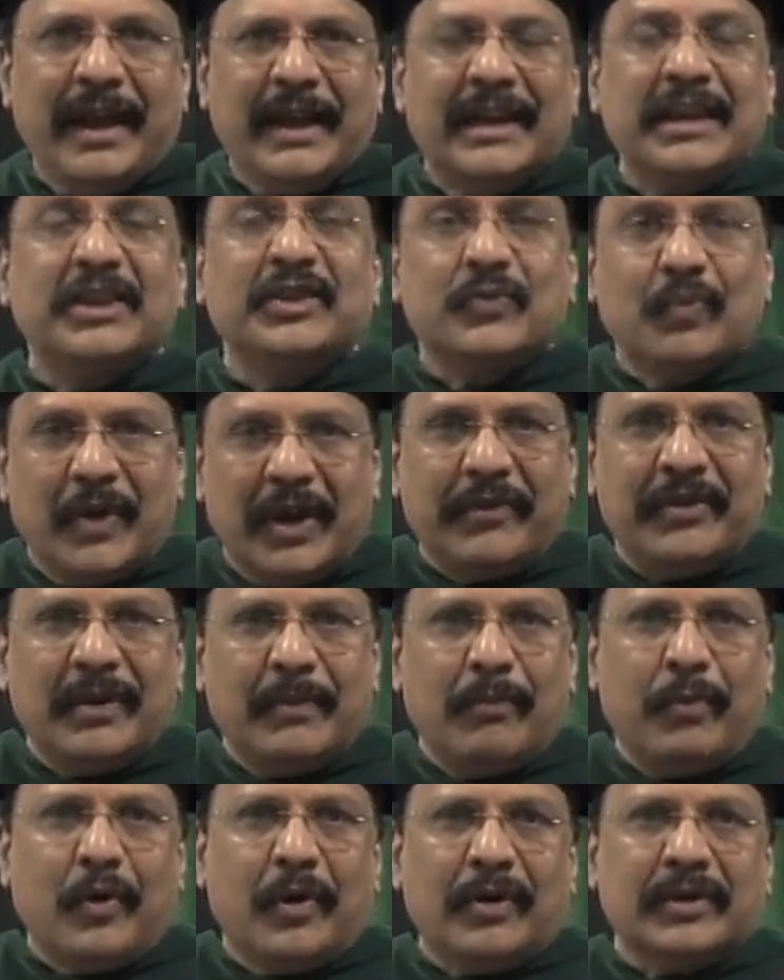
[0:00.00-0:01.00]
It is very
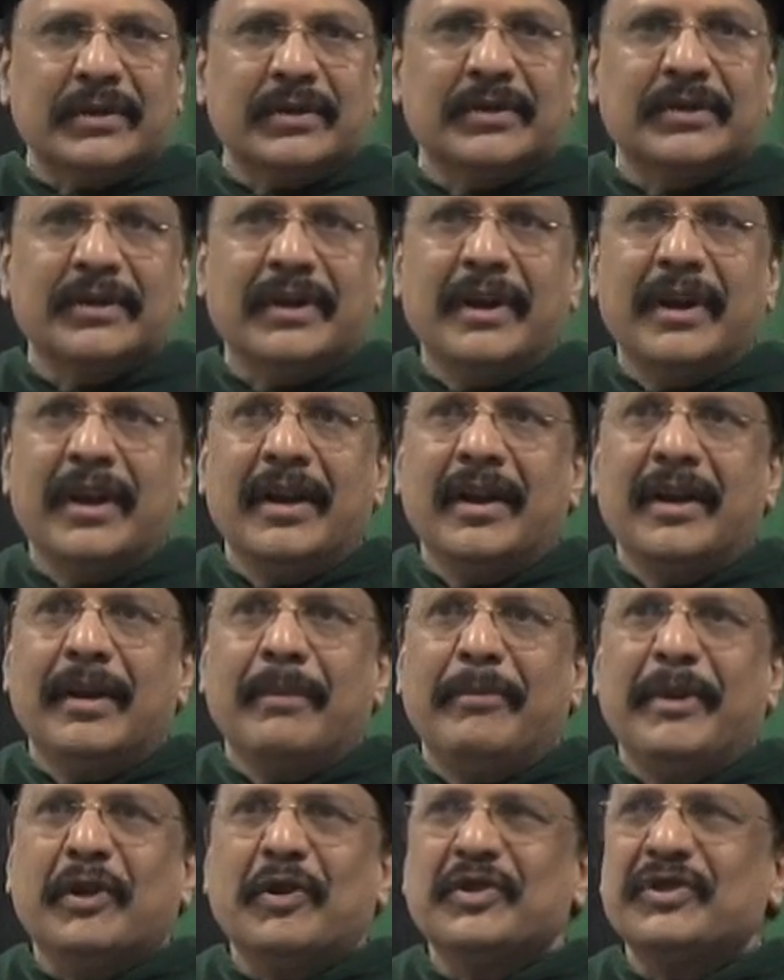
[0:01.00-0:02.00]
important.
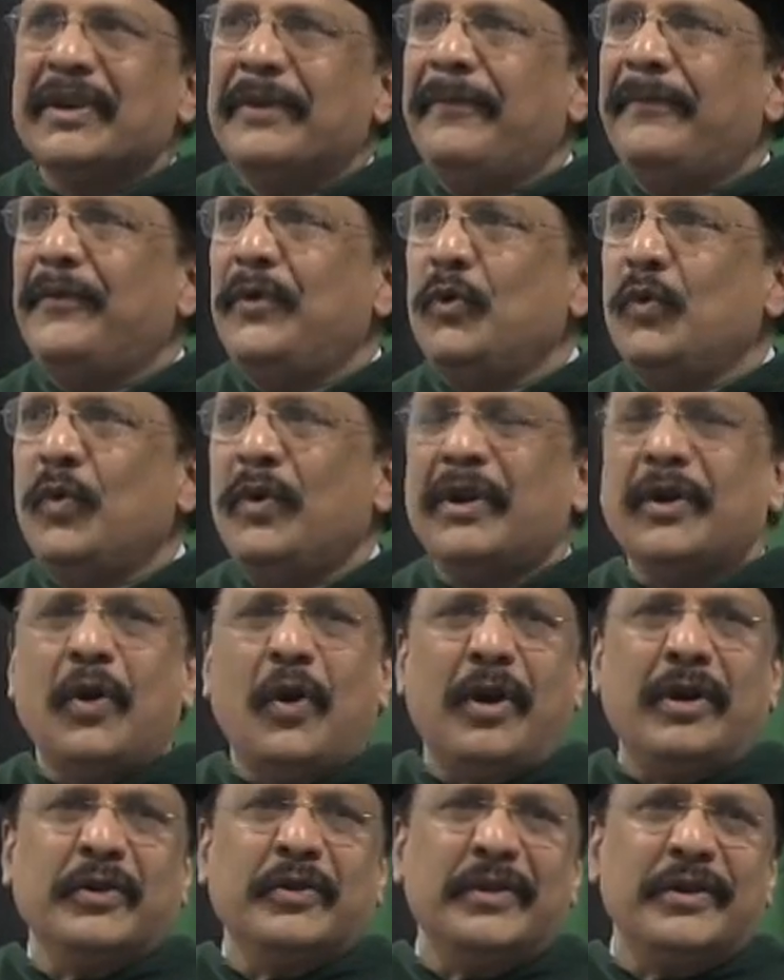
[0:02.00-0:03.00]
Because if you are
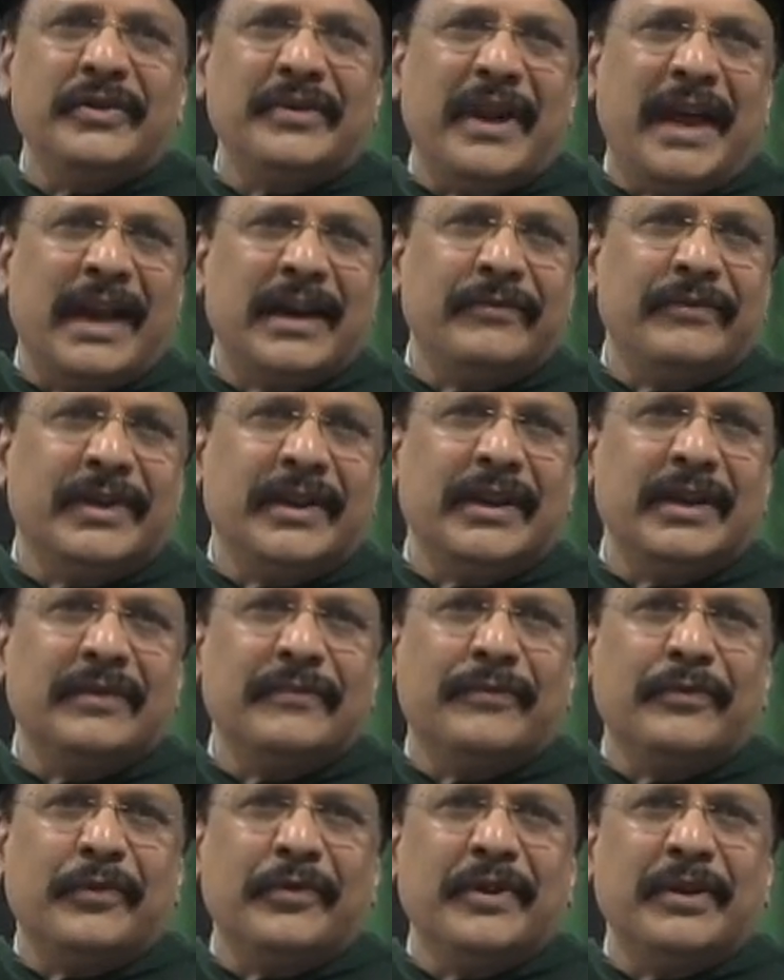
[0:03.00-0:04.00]
not going to advocate
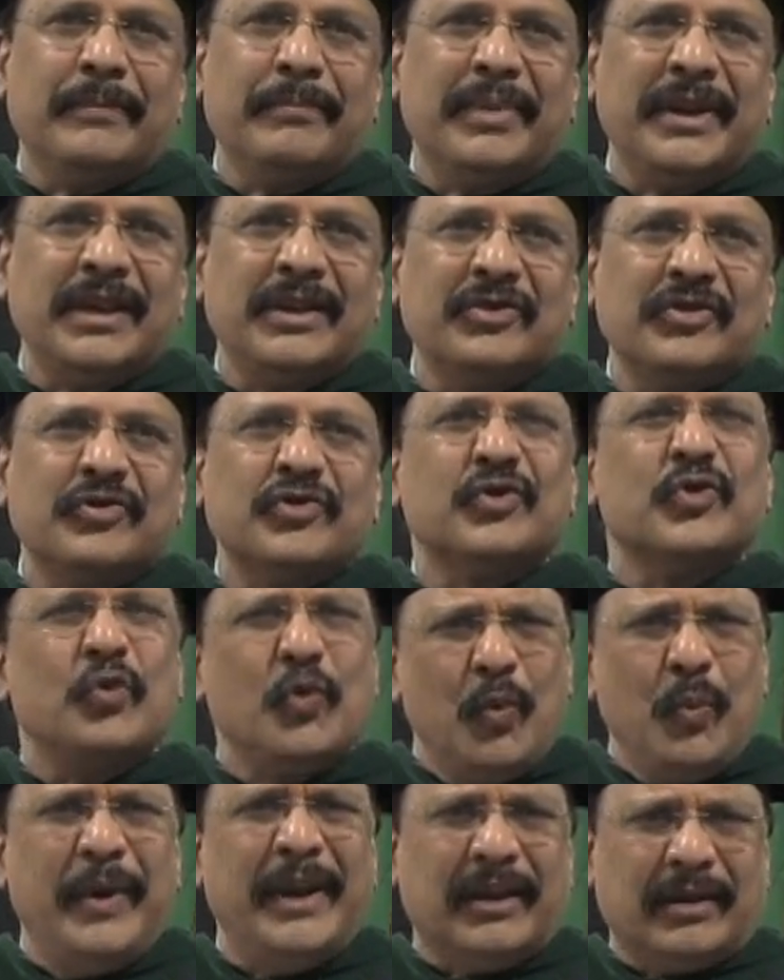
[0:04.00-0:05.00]
for your patients,
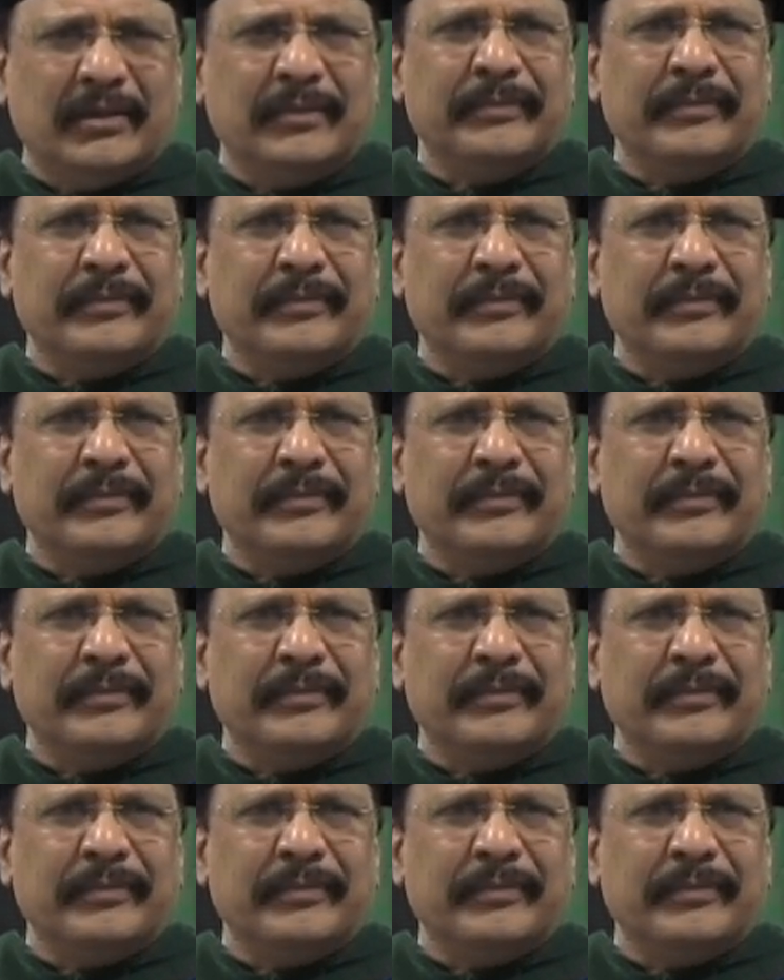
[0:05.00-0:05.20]
who will?